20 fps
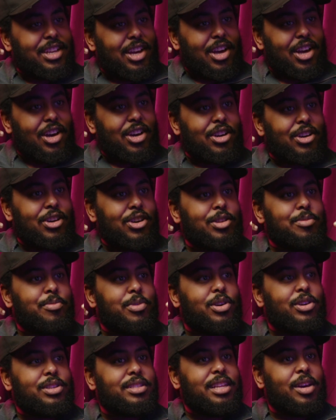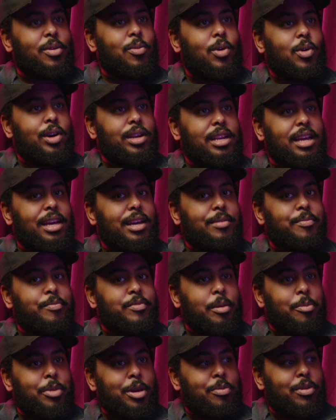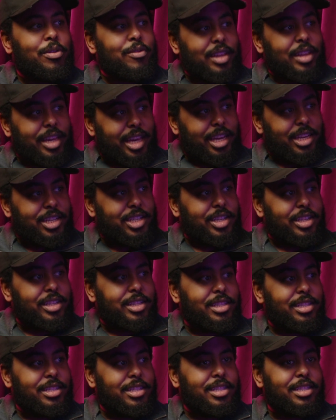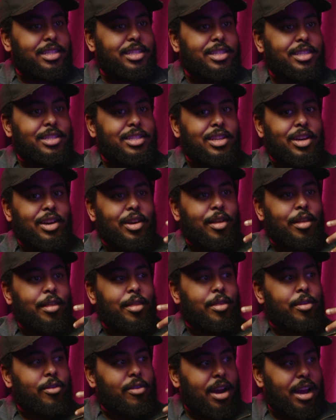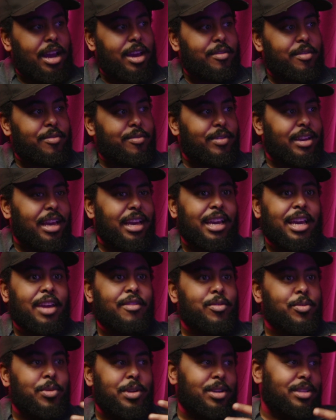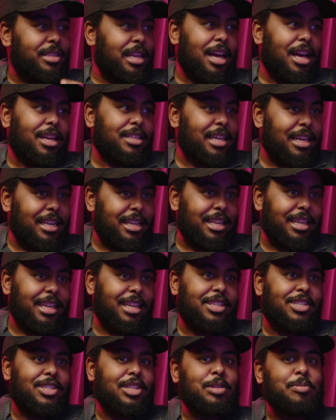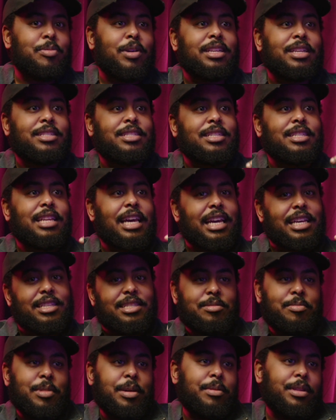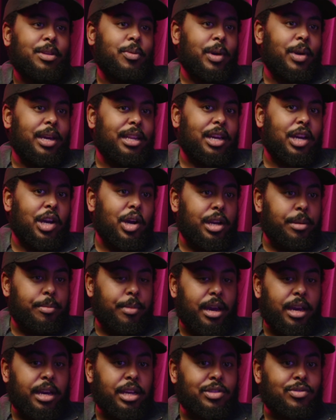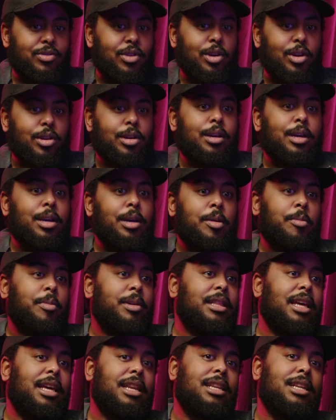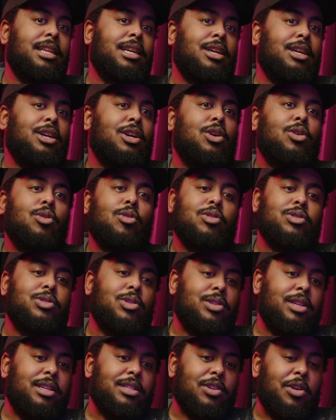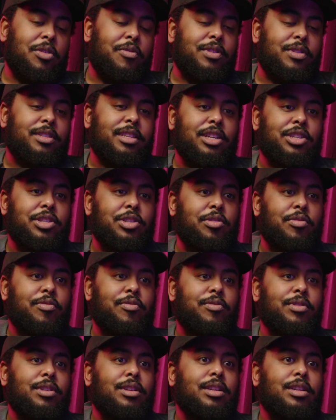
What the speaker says: are good because they want the people of the kitchen to thrive like everyone else outside of the kitchen. But it's just, I guess, maybe the way they're going about it is wrong. But then also there's a conversation of,